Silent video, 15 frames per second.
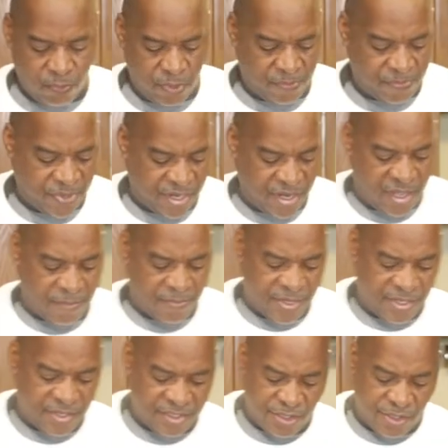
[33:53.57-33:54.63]
whip it up.
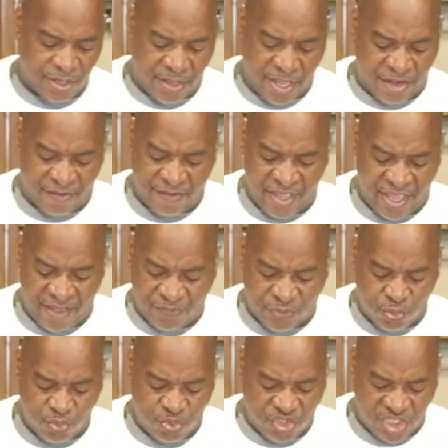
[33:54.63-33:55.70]
It's, you know, I don't have
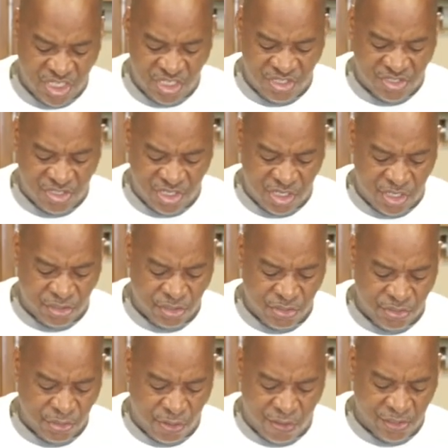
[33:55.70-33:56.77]
to season it
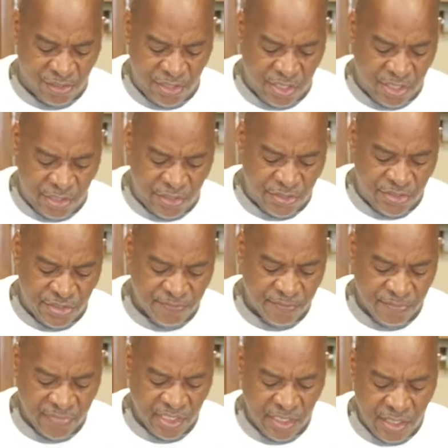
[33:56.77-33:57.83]
because all it is
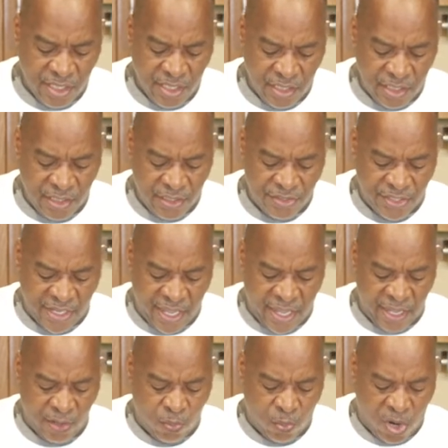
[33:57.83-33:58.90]
is an
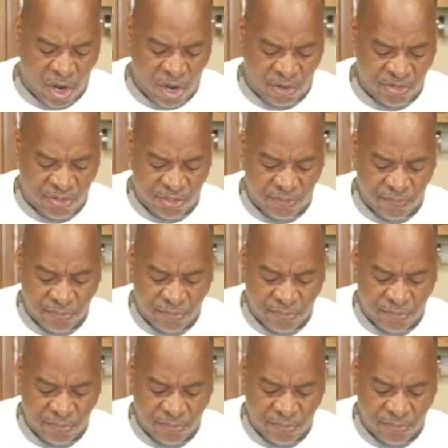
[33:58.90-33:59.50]
egg wash.